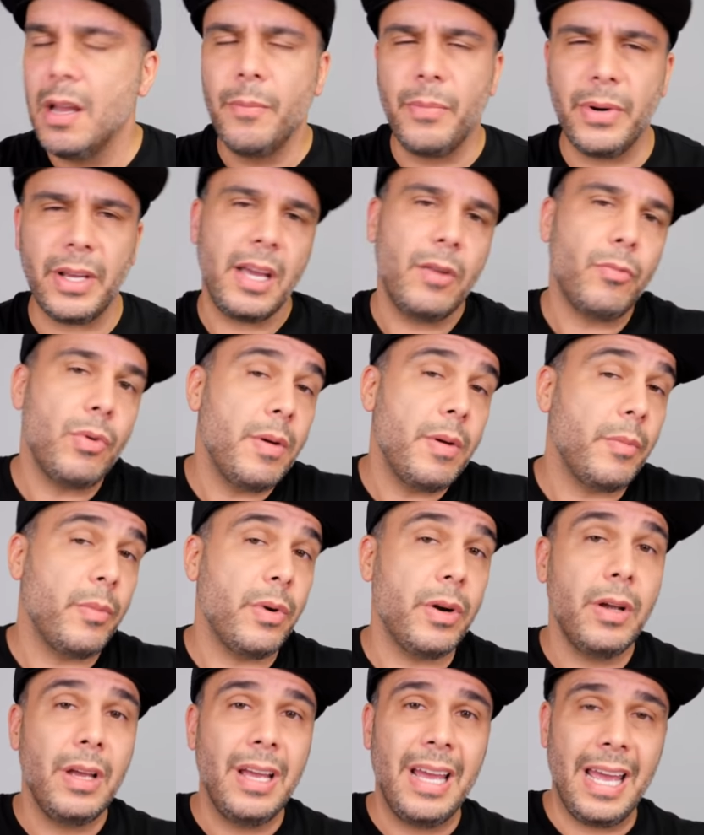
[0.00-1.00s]
But again,
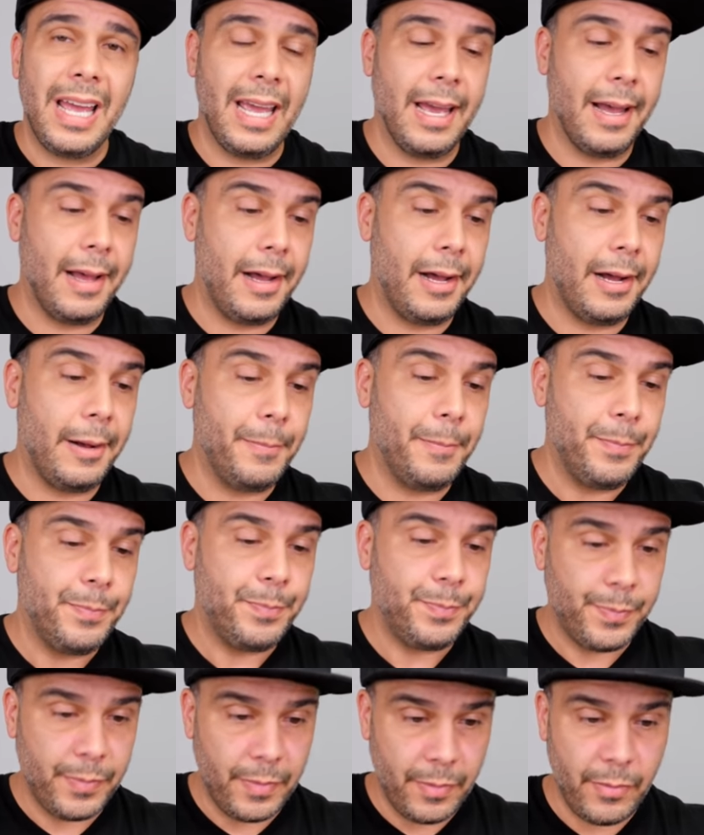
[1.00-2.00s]
remember, the
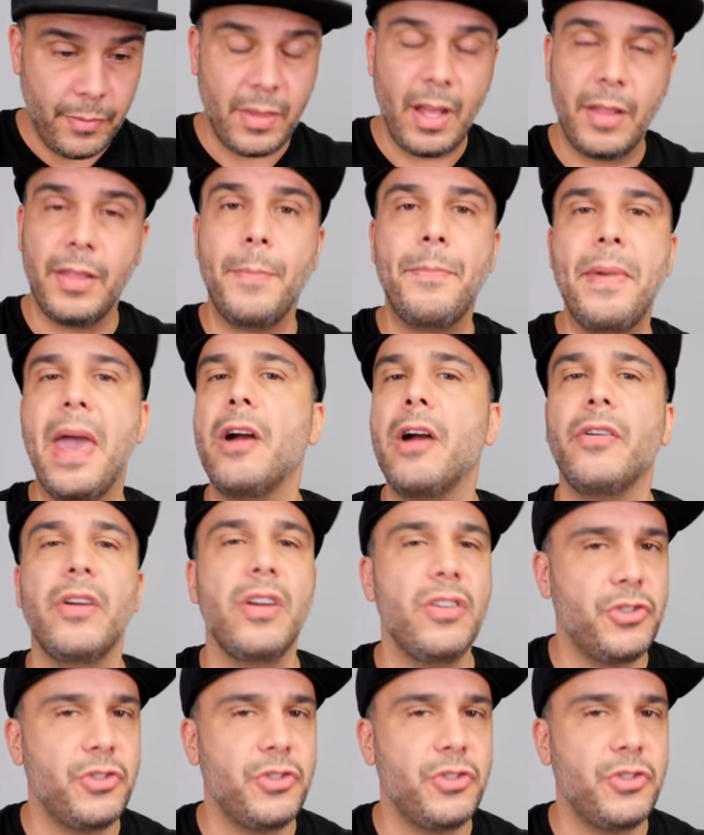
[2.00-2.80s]
barrier